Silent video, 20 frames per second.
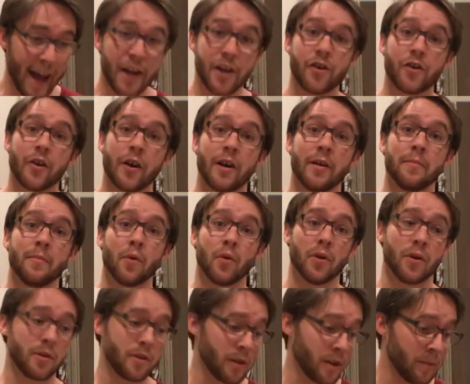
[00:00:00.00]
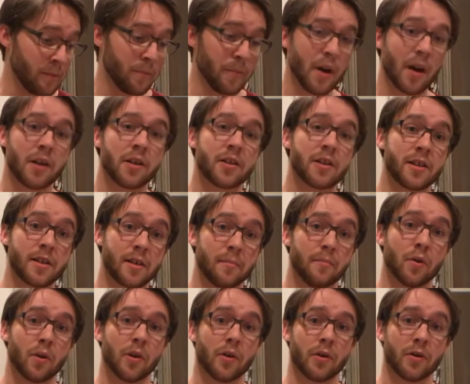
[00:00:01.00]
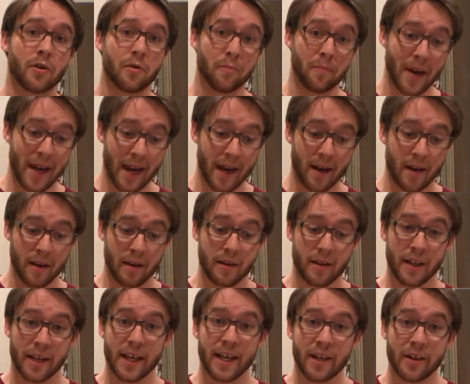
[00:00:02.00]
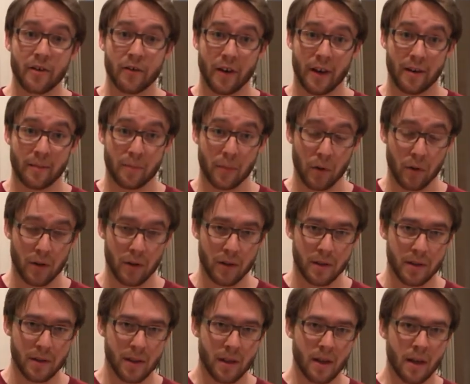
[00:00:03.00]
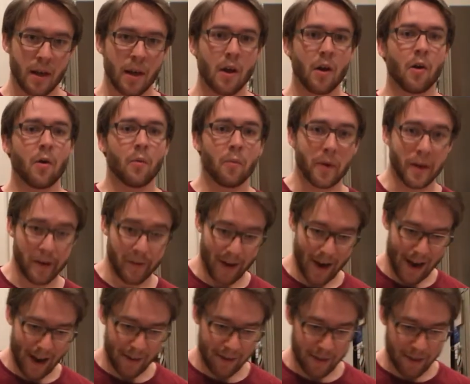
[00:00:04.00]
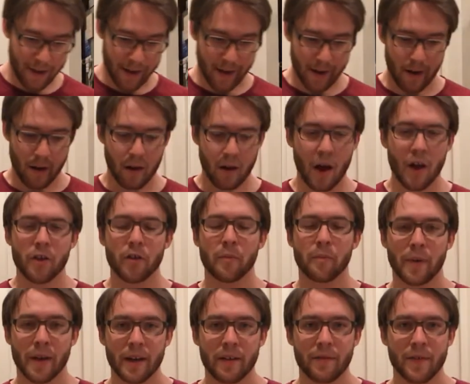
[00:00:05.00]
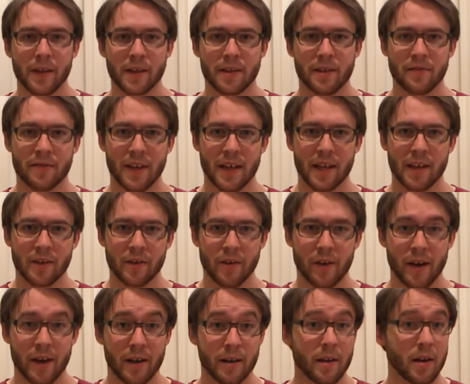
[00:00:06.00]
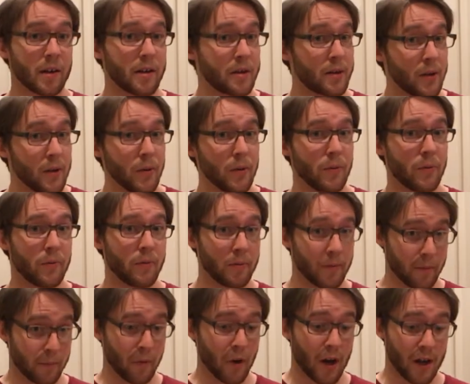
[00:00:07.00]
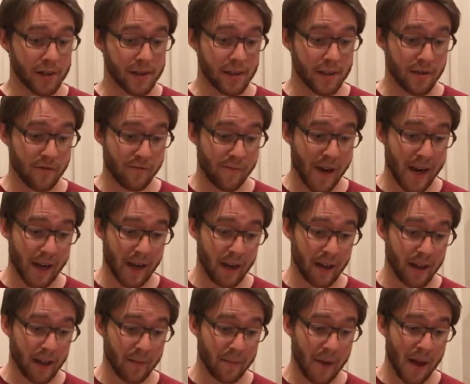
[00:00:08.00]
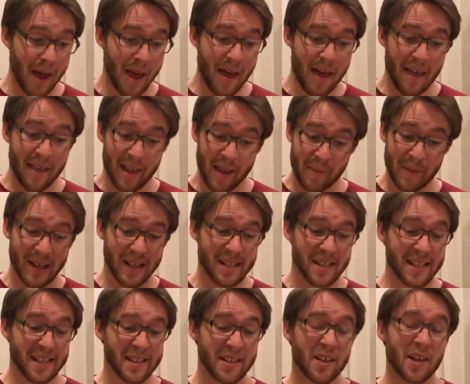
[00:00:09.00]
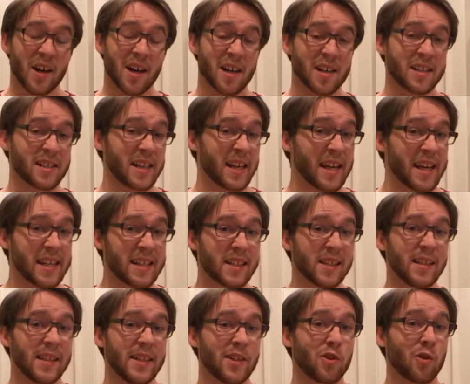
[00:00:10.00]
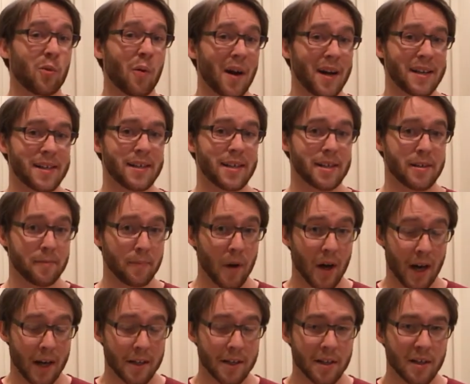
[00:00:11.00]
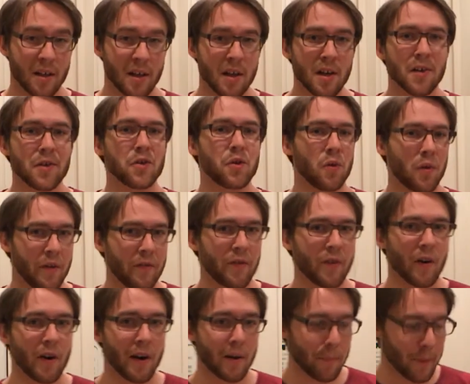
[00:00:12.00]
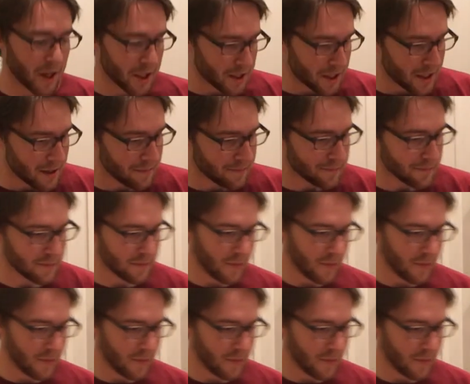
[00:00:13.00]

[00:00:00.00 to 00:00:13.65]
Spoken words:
Edge grain boards are much simpler to make than end grain boards. When you add the other benefits of the end grain to the process of making them, that makes these cost easily twice as much. So if you're on a budget,